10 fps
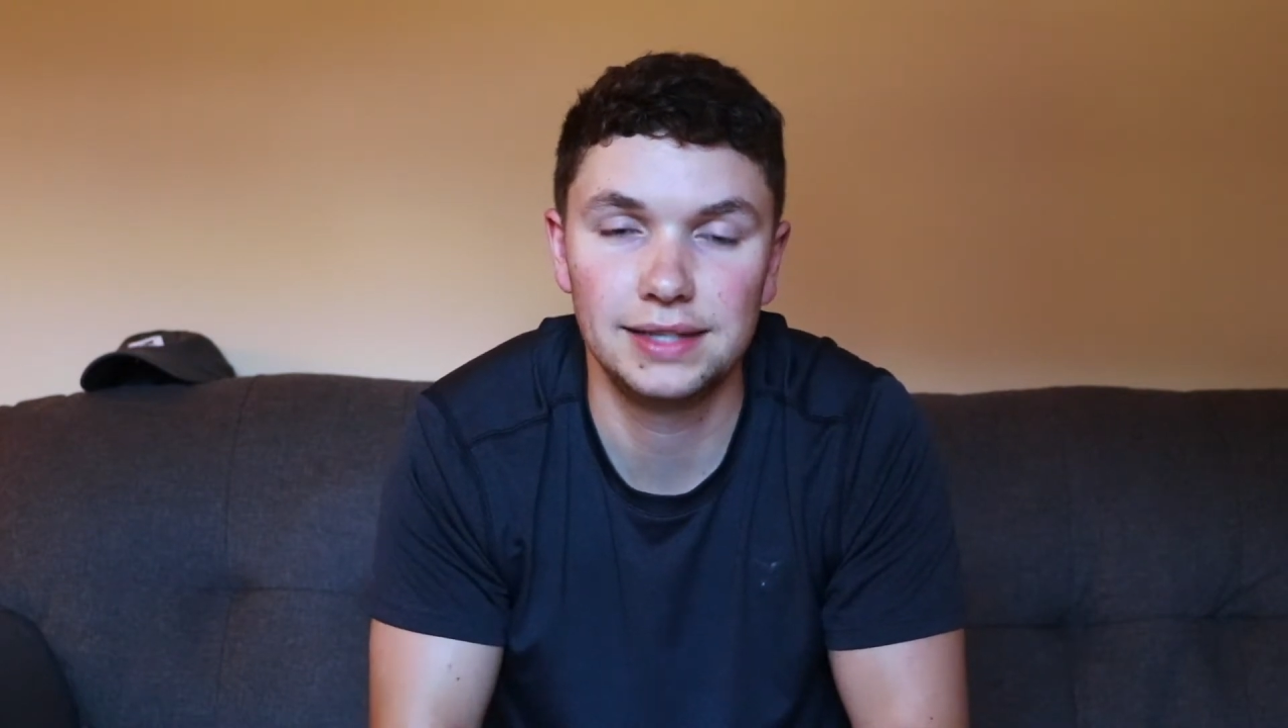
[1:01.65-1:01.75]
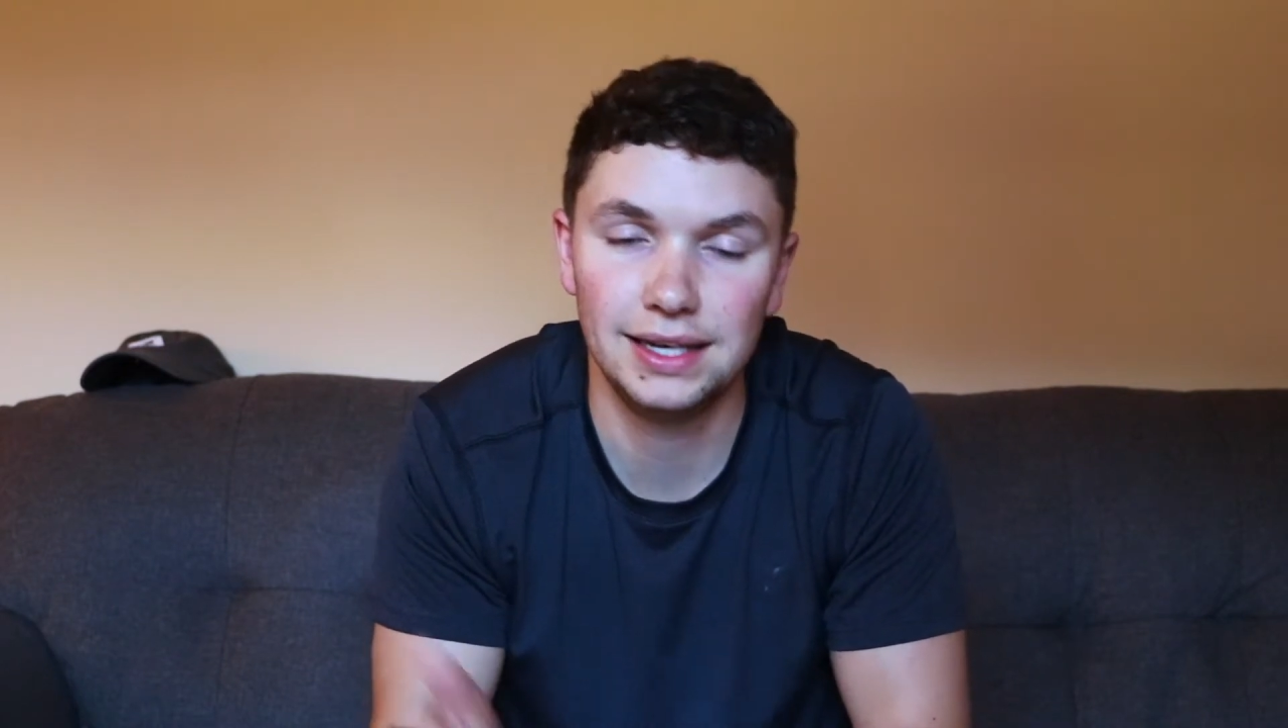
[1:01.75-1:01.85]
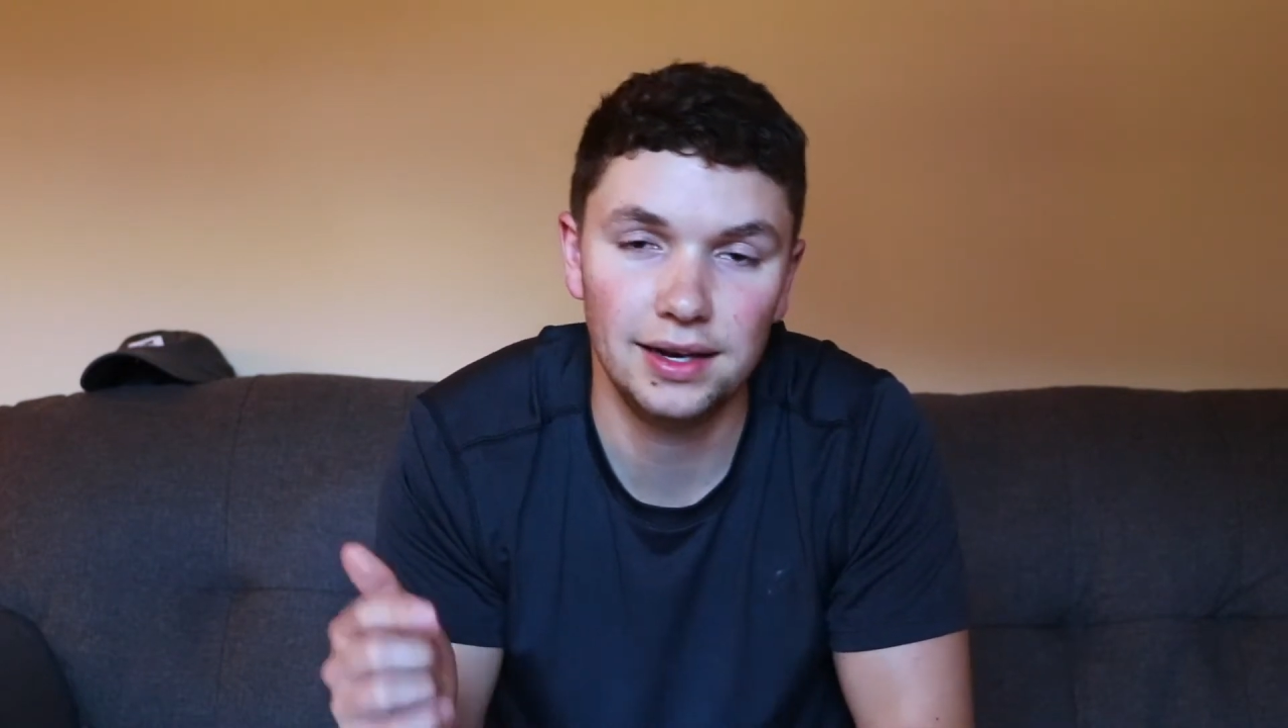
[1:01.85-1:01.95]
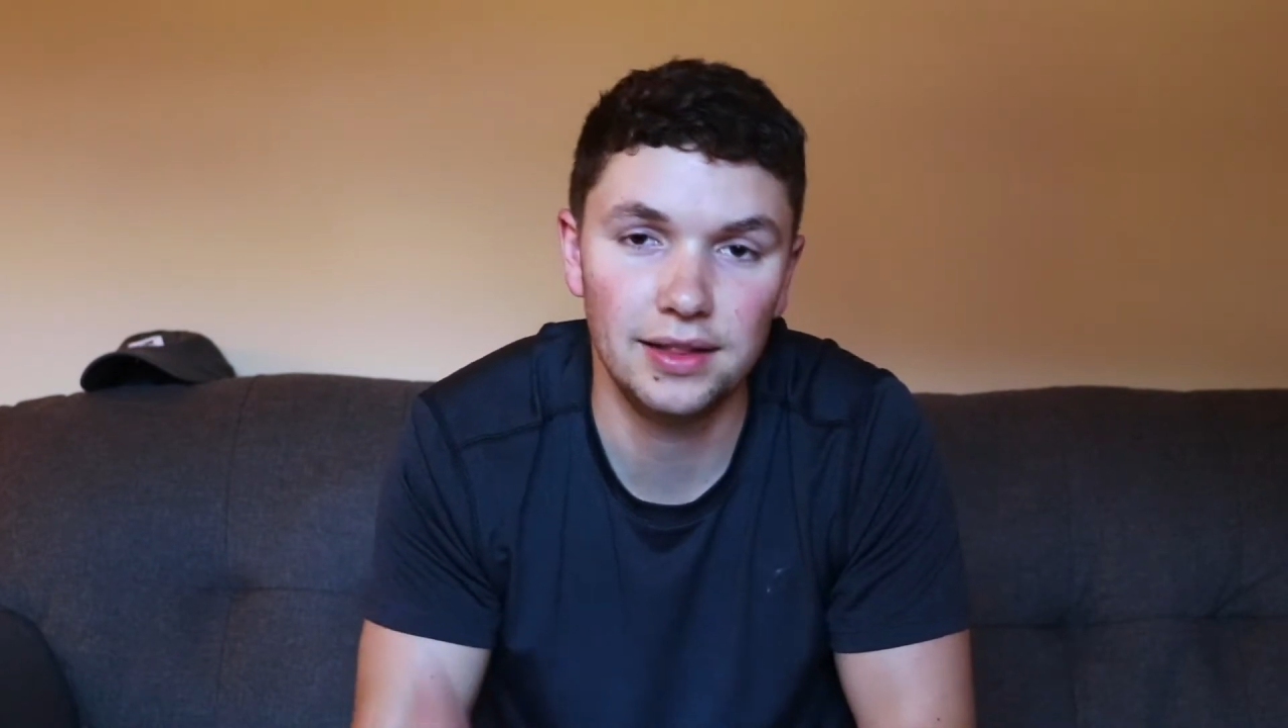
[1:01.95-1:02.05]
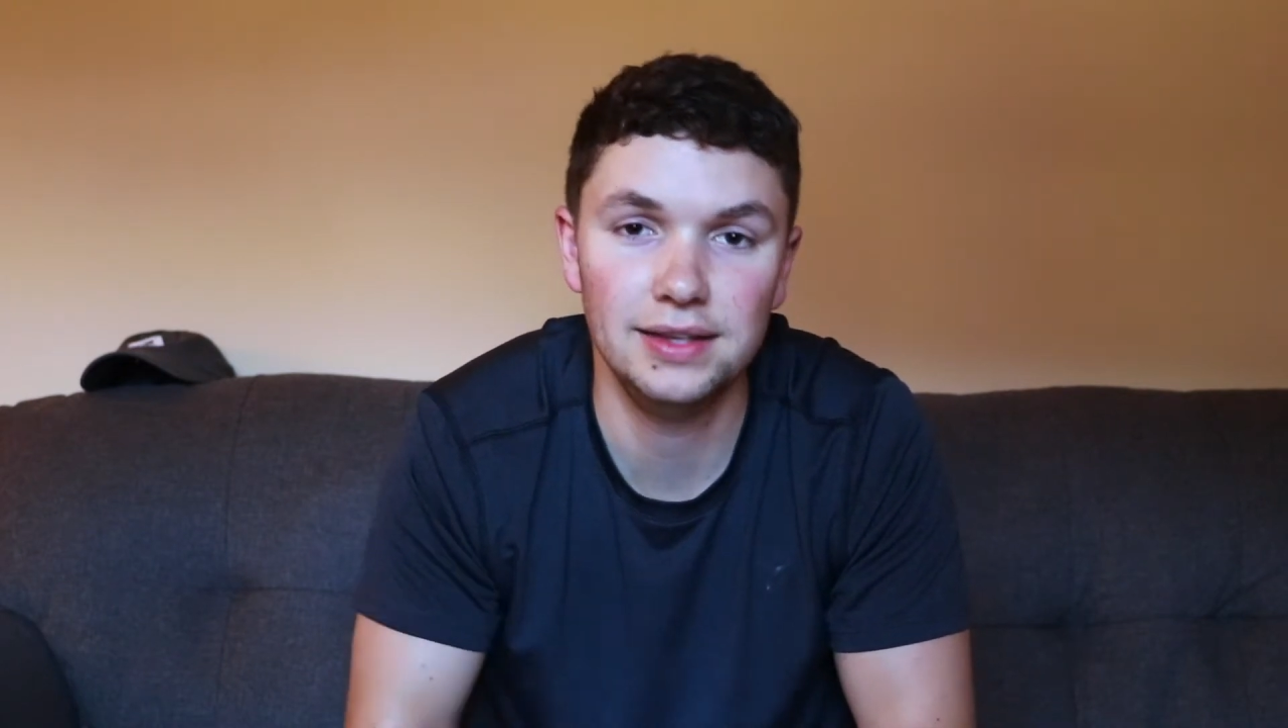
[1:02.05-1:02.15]

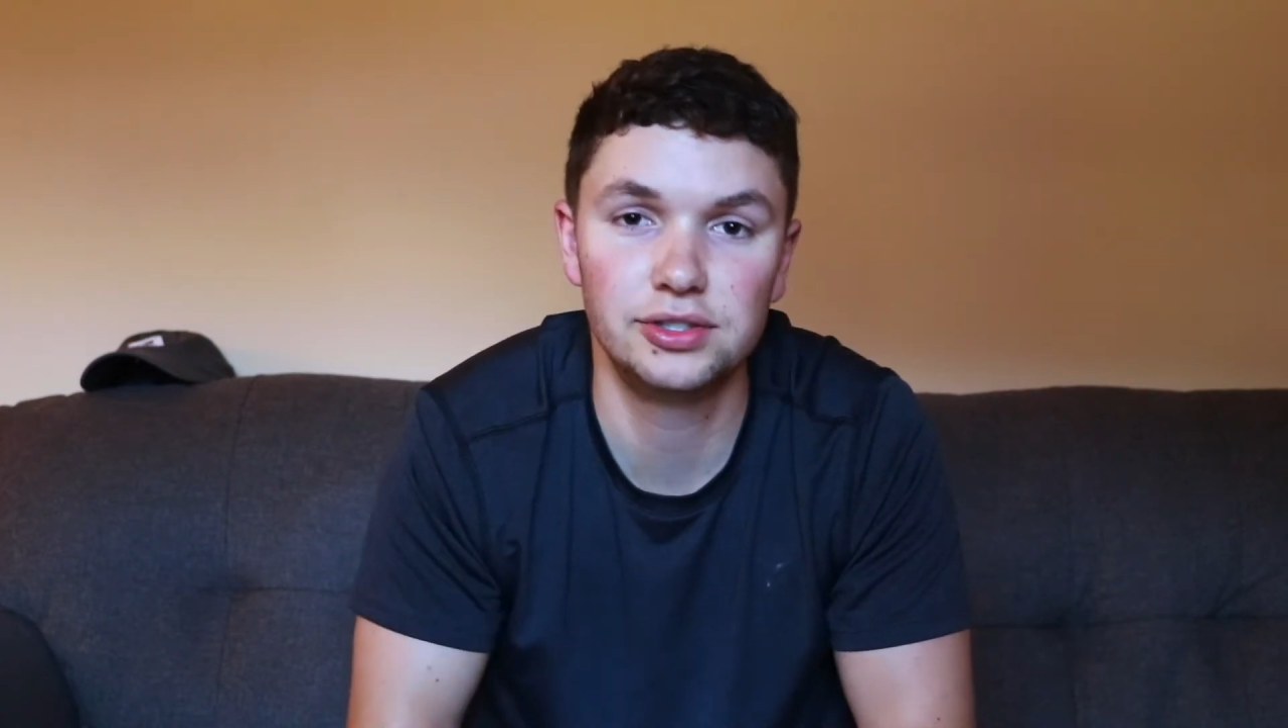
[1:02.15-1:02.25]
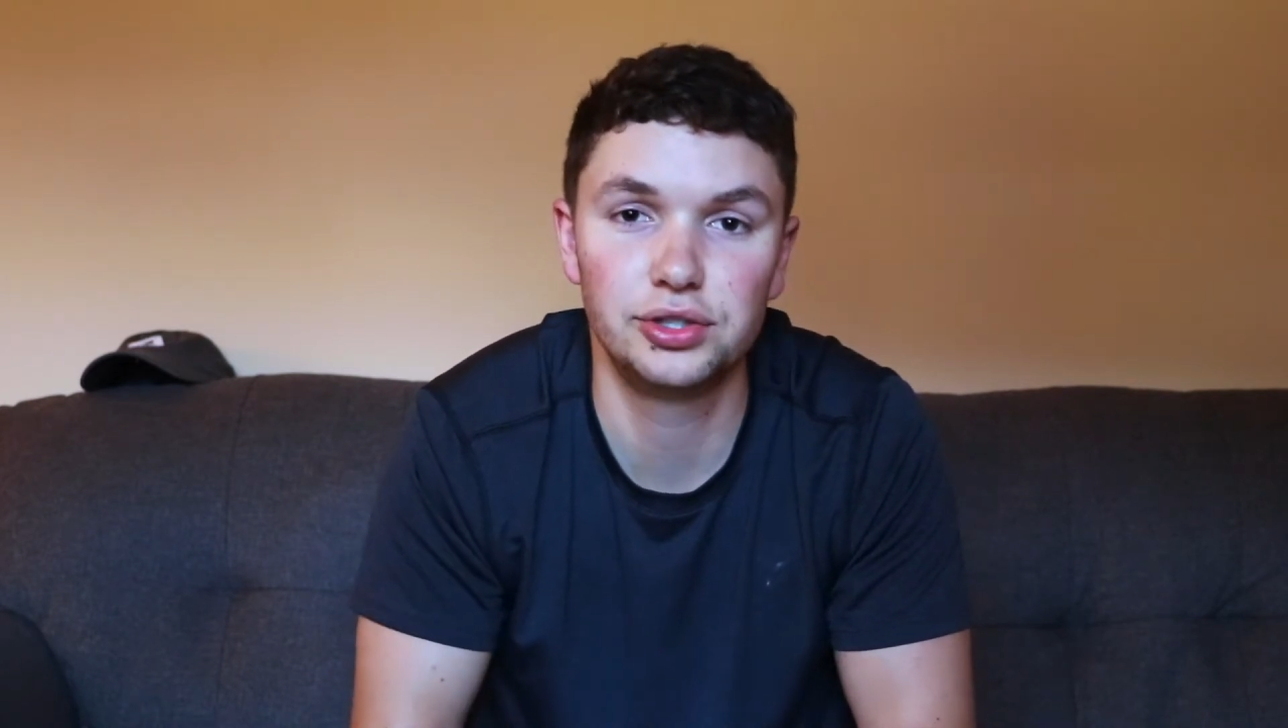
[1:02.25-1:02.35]
get into these